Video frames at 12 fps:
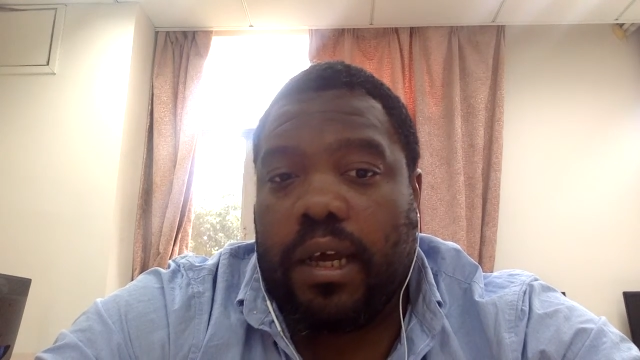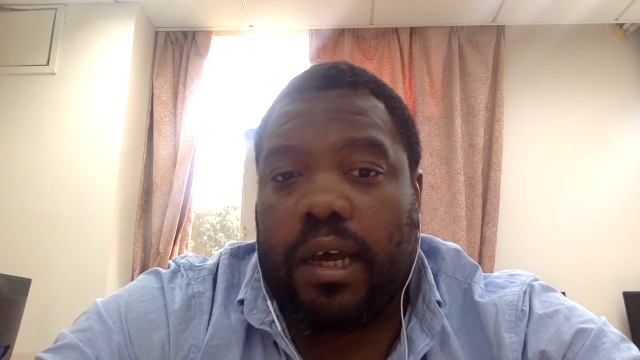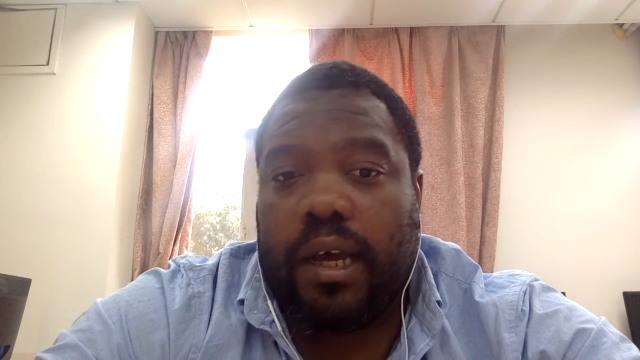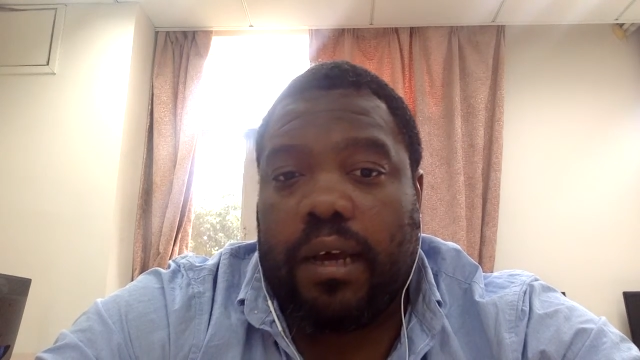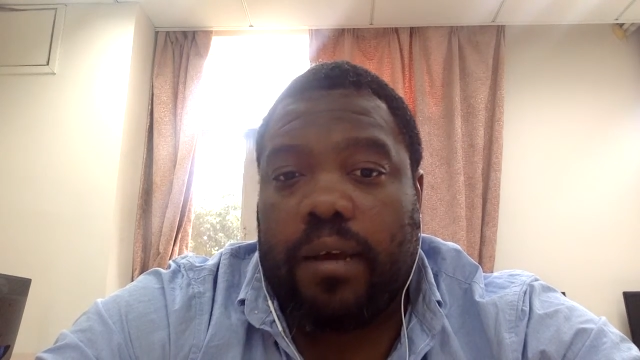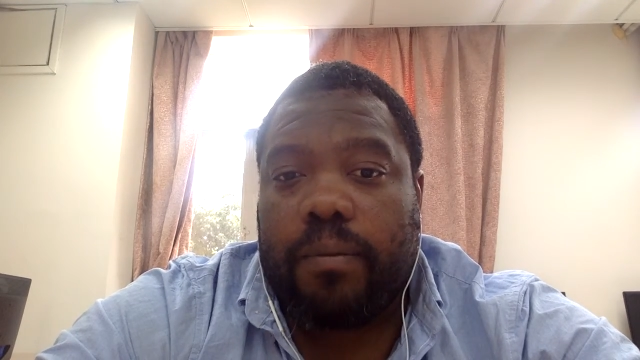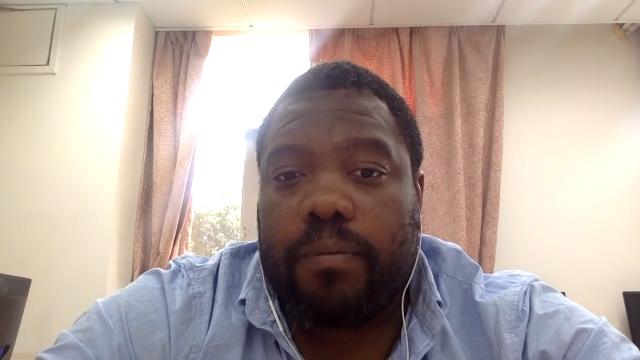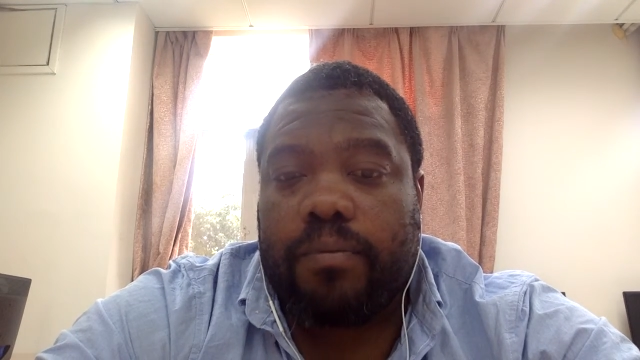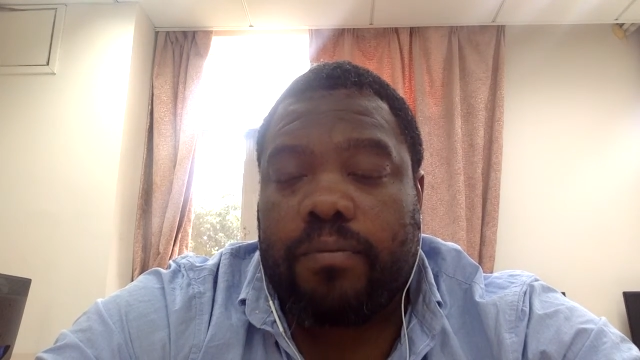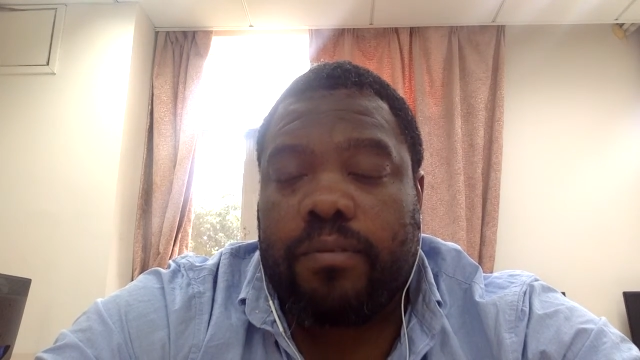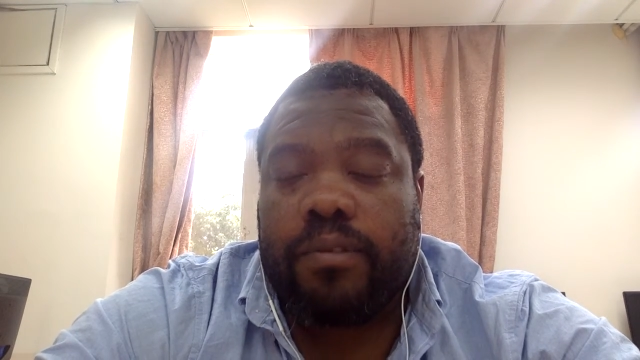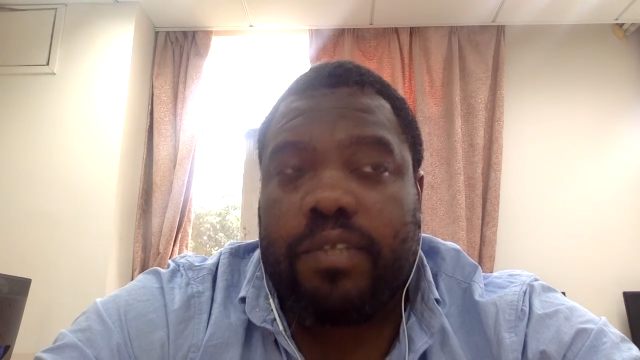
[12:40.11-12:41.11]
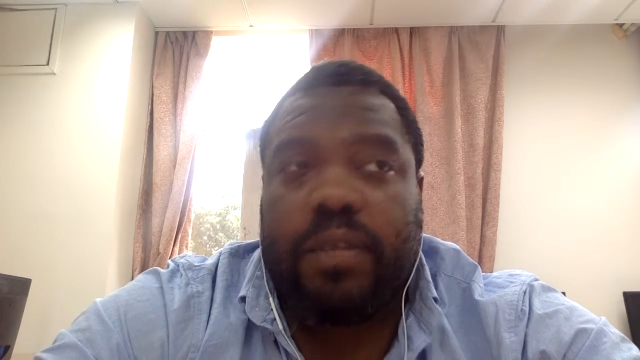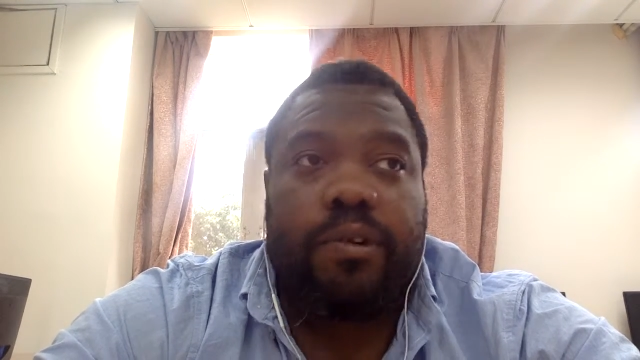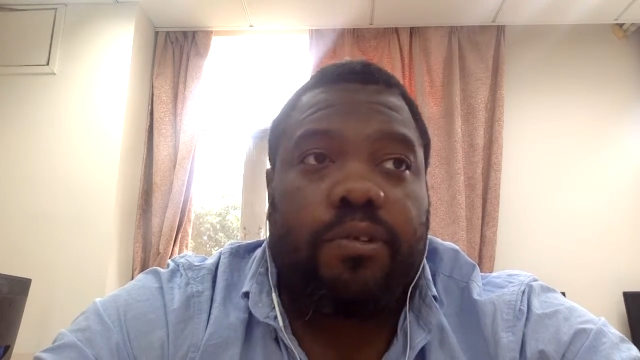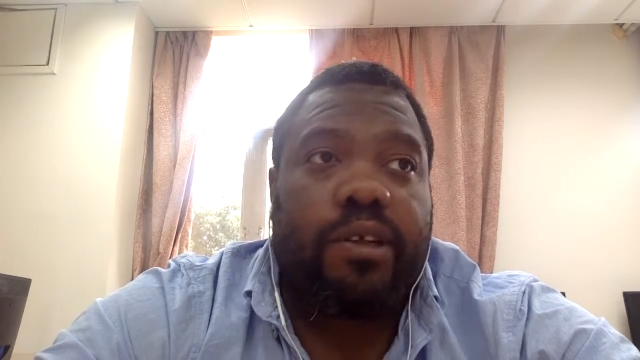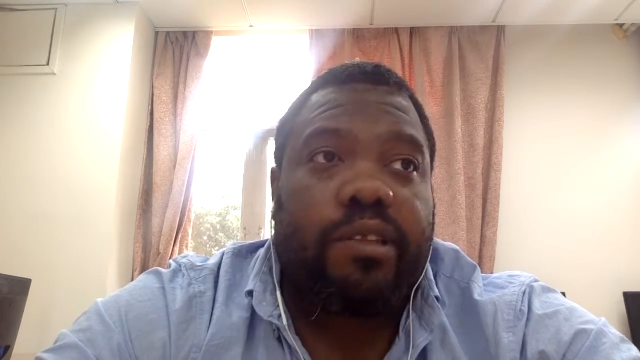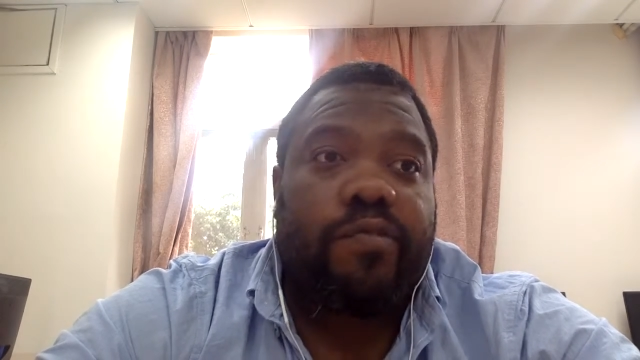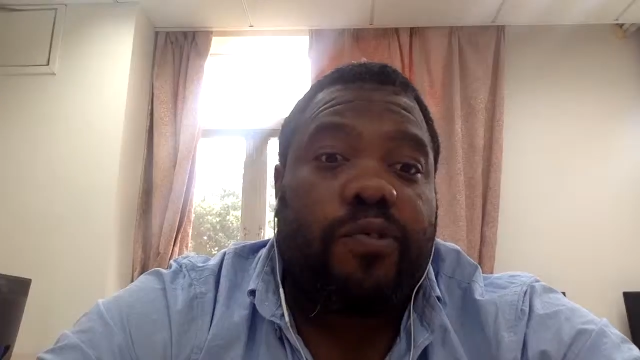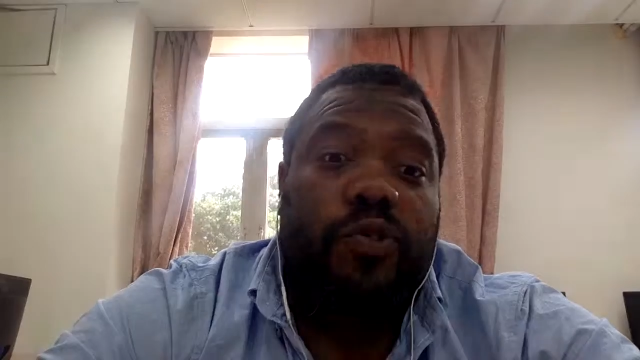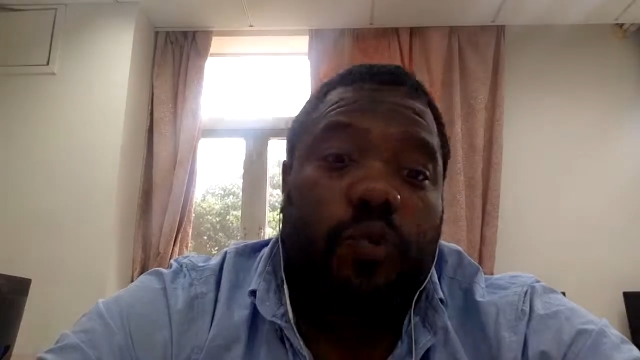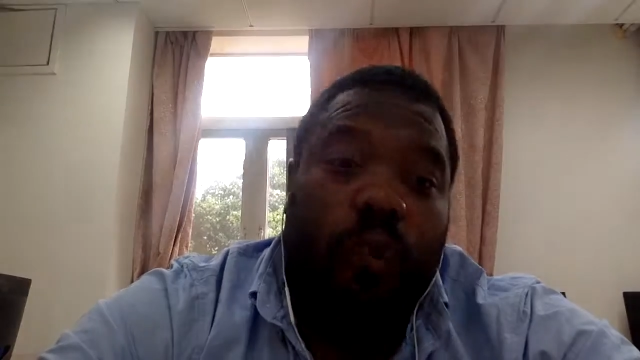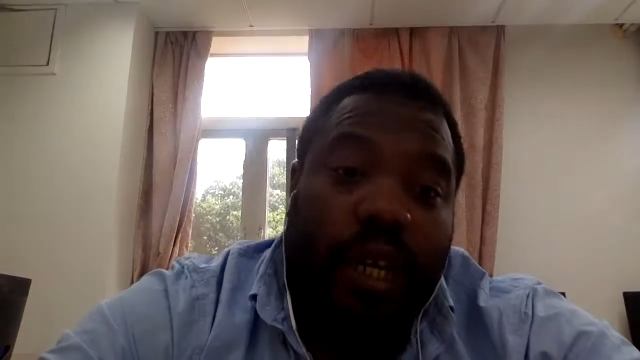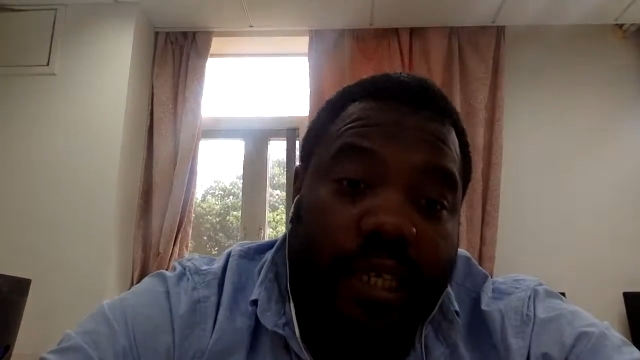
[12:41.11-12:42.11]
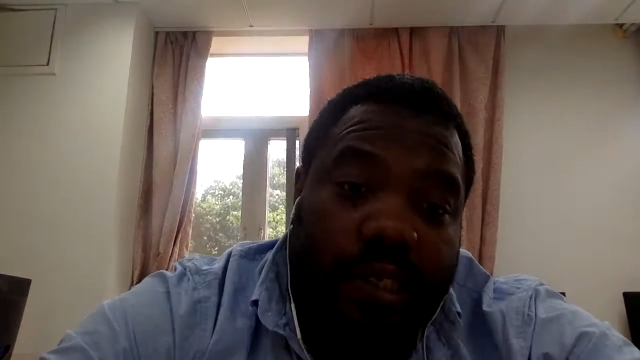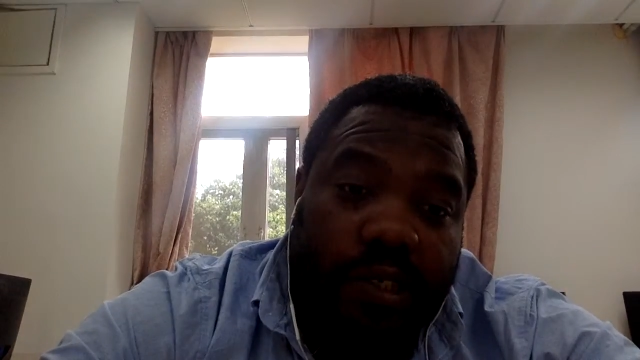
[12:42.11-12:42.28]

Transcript: Um, they would create the first writing